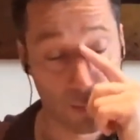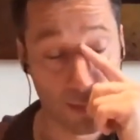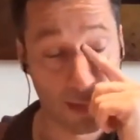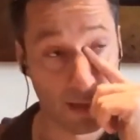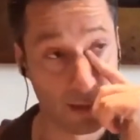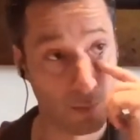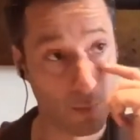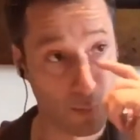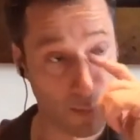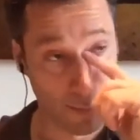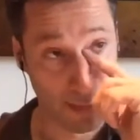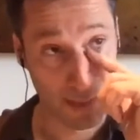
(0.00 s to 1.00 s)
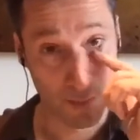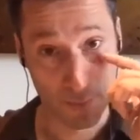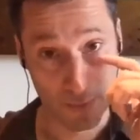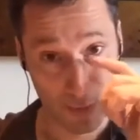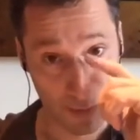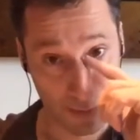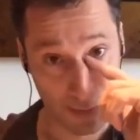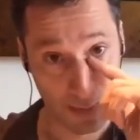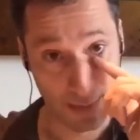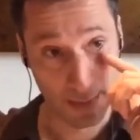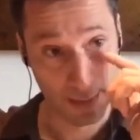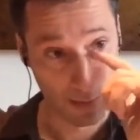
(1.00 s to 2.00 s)
be embedded within
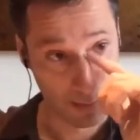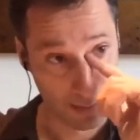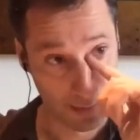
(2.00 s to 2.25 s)
the